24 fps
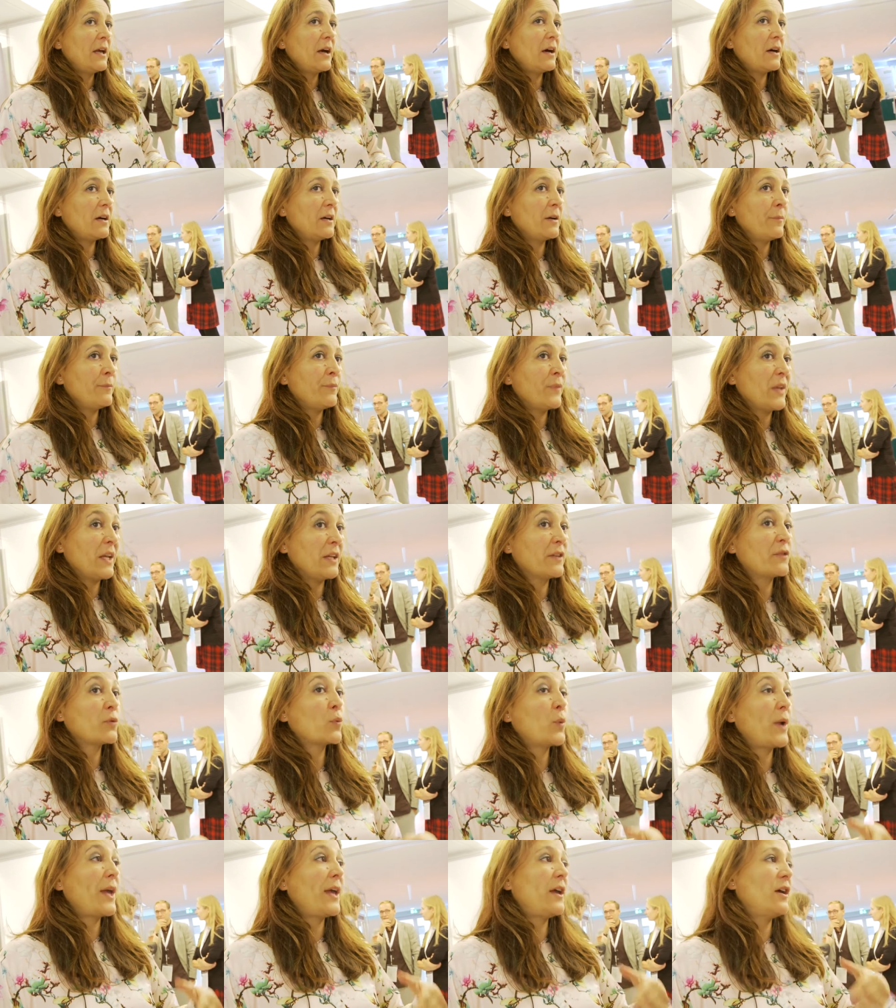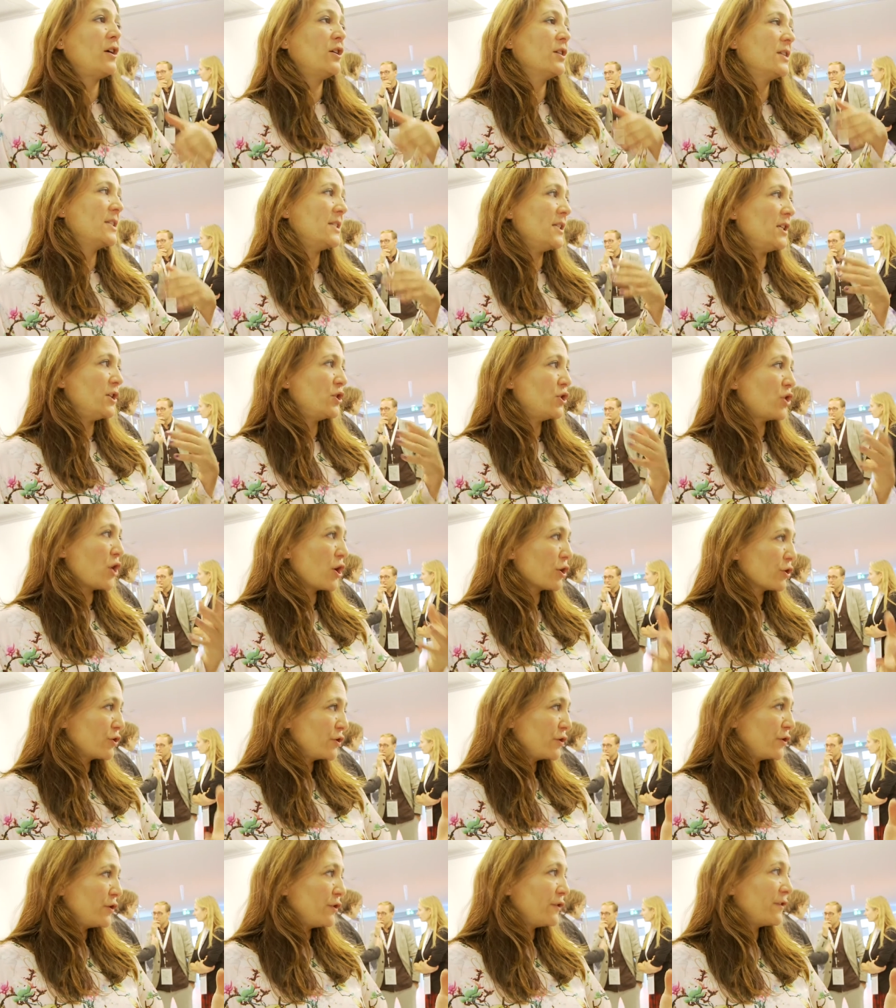um, it's where the
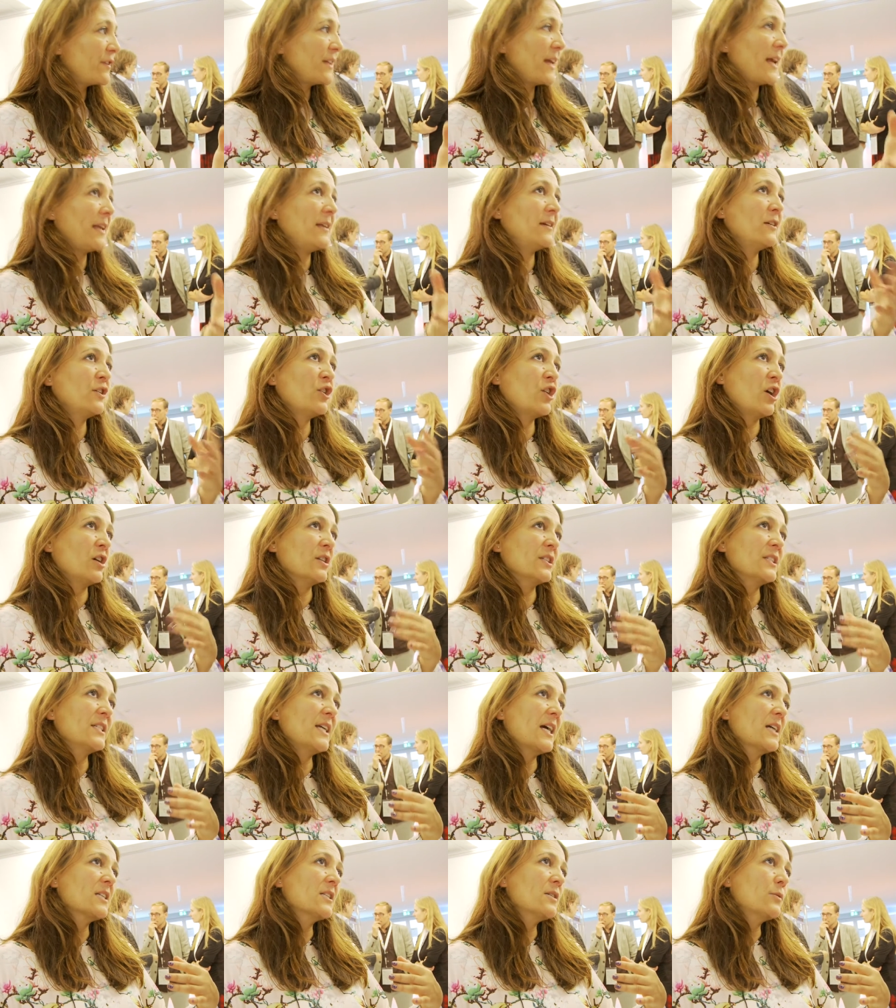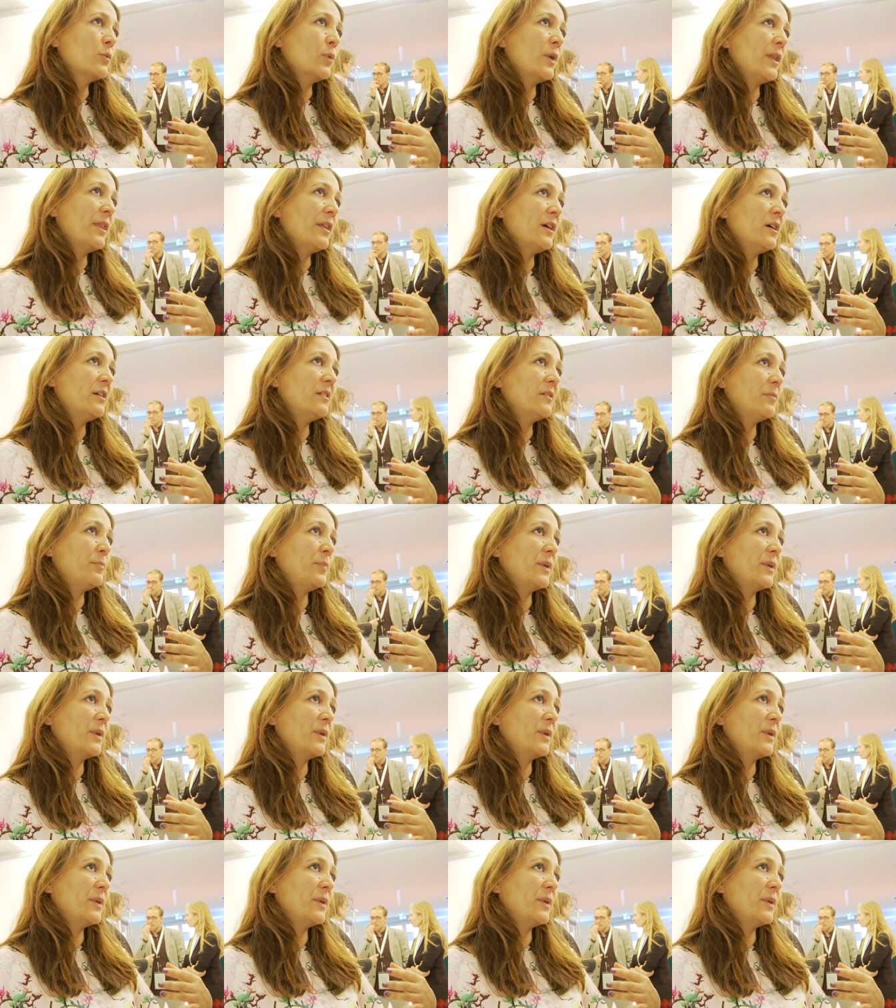doctors get in contact with us,